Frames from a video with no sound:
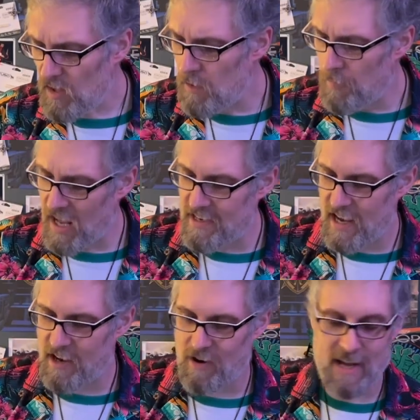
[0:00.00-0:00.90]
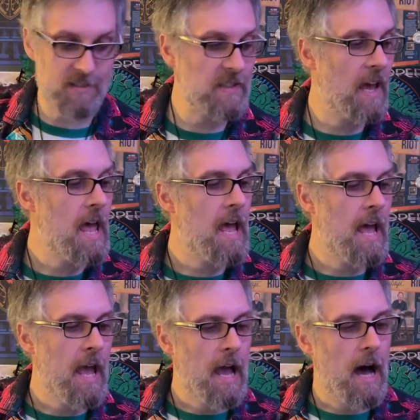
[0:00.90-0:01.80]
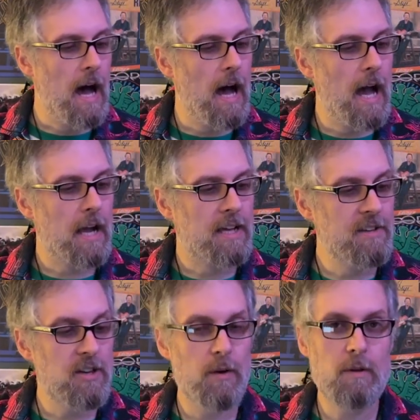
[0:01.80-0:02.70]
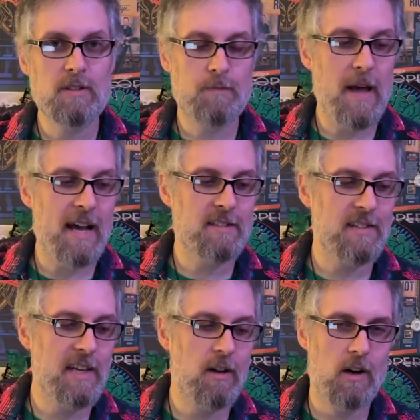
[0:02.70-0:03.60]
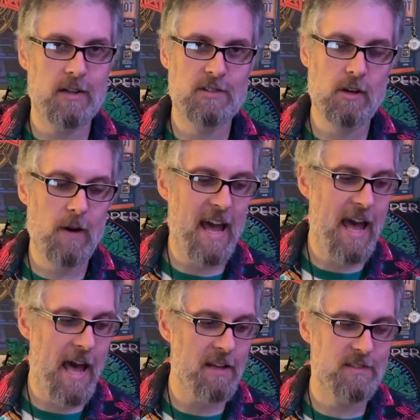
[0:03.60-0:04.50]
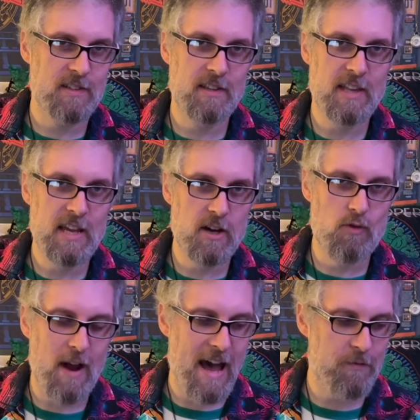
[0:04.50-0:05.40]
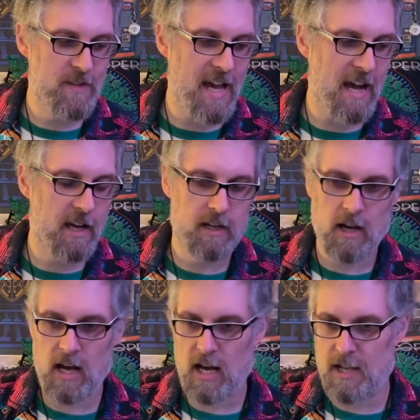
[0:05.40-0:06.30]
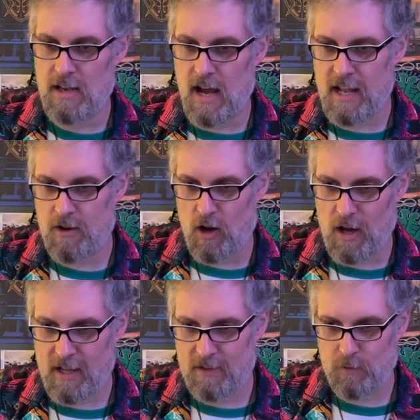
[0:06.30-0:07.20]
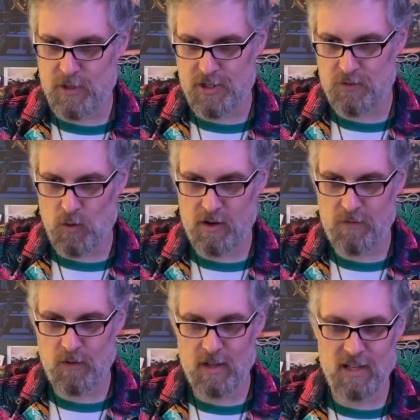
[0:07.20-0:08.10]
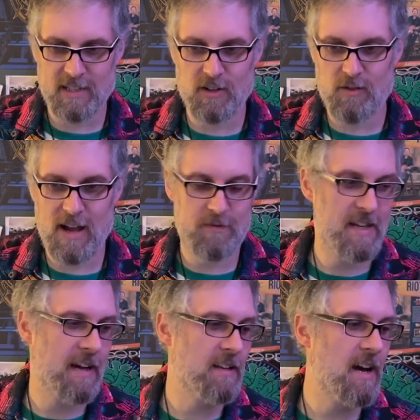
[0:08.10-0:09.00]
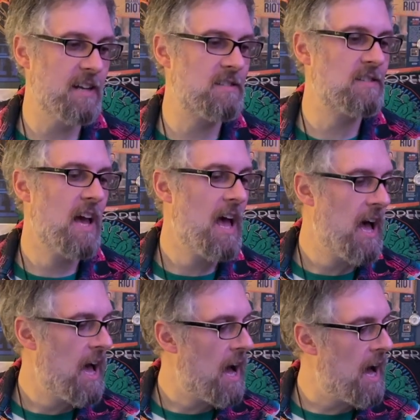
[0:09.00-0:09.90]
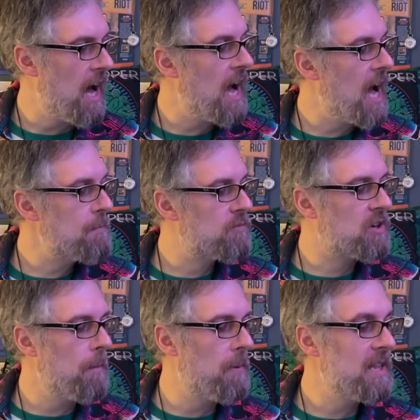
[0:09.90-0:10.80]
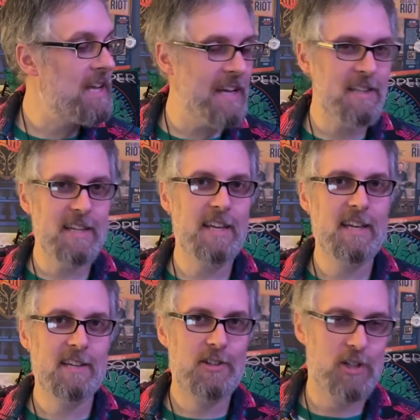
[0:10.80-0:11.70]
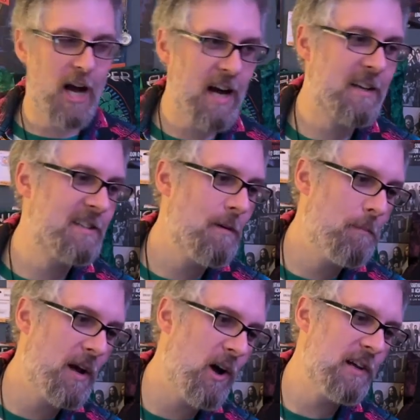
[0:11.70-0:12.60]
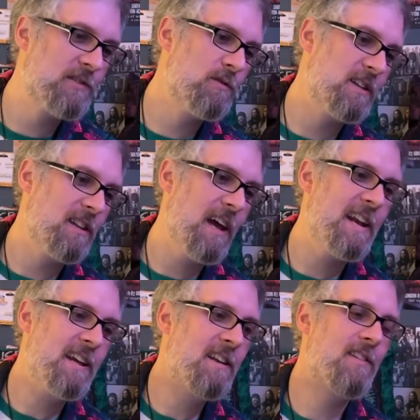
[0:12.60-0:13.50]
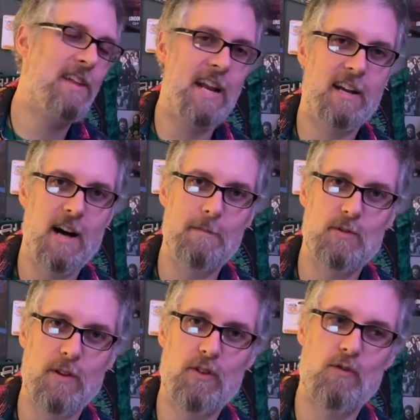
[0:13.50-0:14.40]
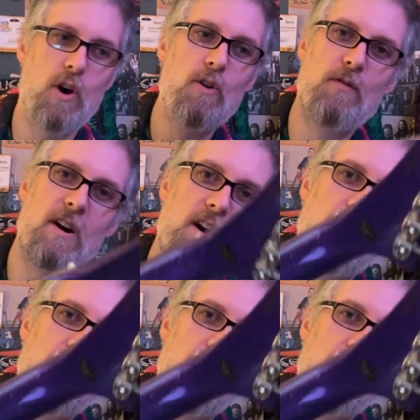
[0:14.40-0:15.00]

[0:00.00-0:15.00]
But I digress. Continuing with specs, it also has the Graphtec nut on it, which is wonderful. I like the Graphtec nuts. I'm completely shocked, but also delighted that it comes with Grover